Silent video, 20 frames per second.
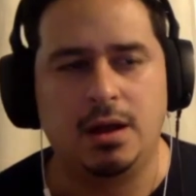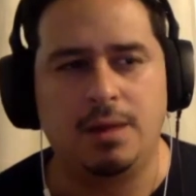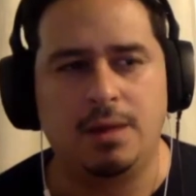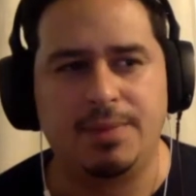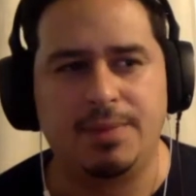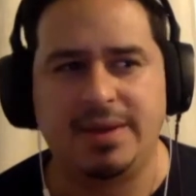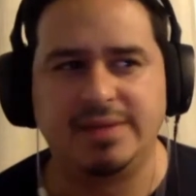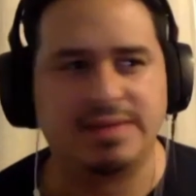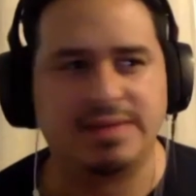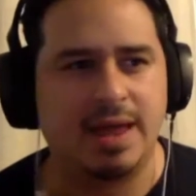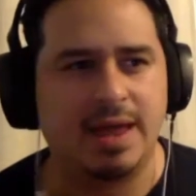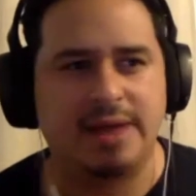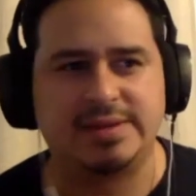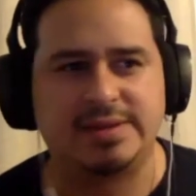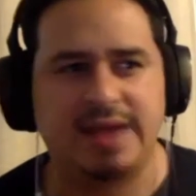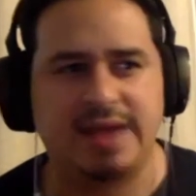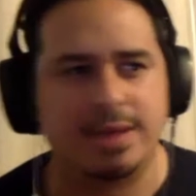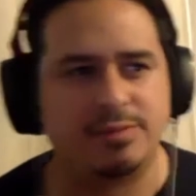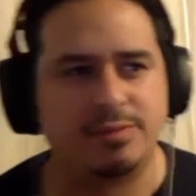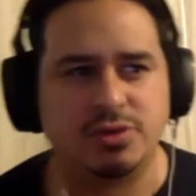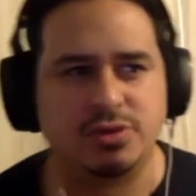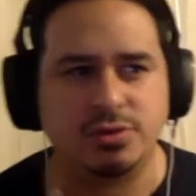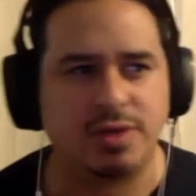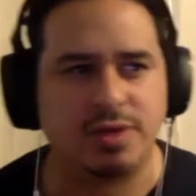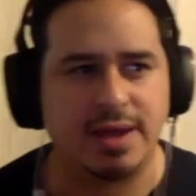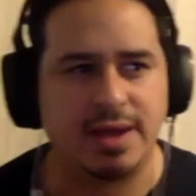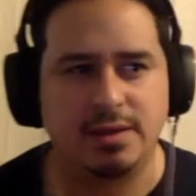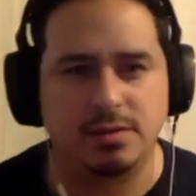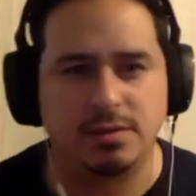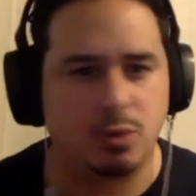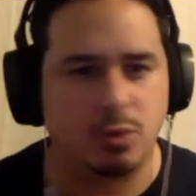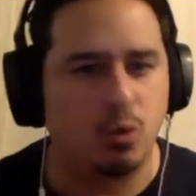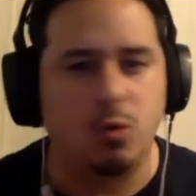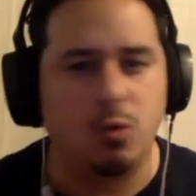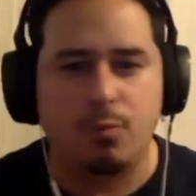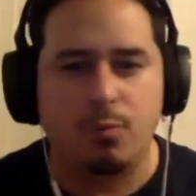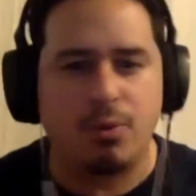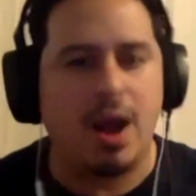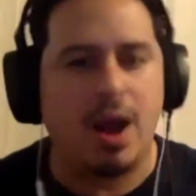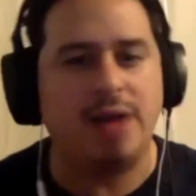because a lot of times you get
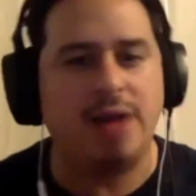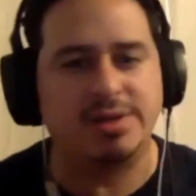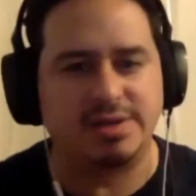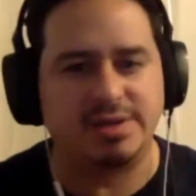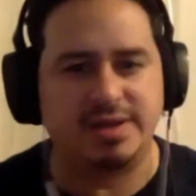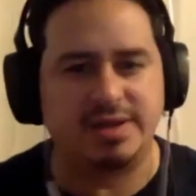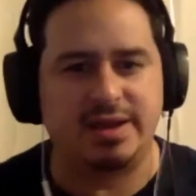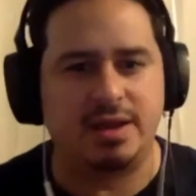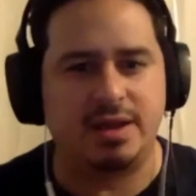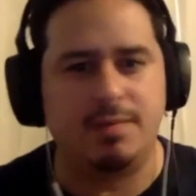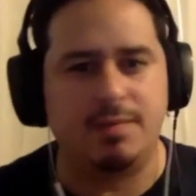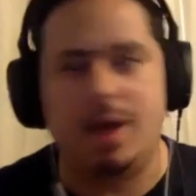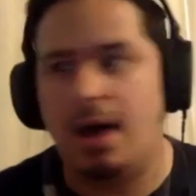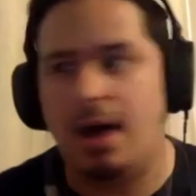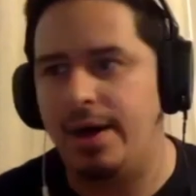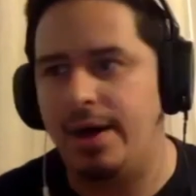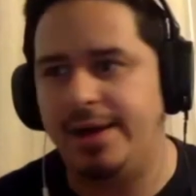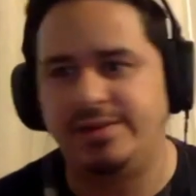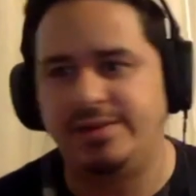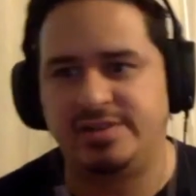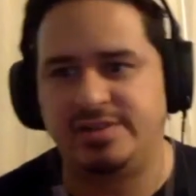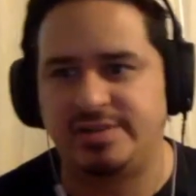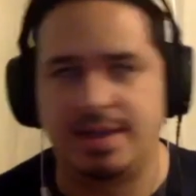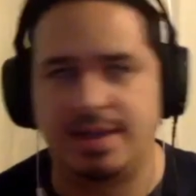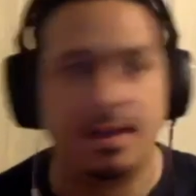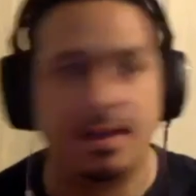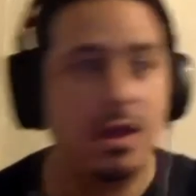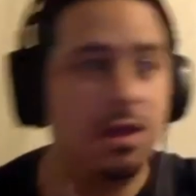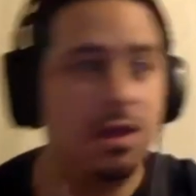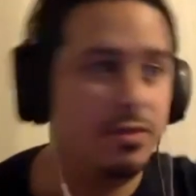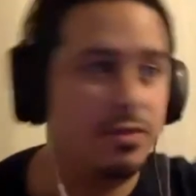cool projects that come out and it's just like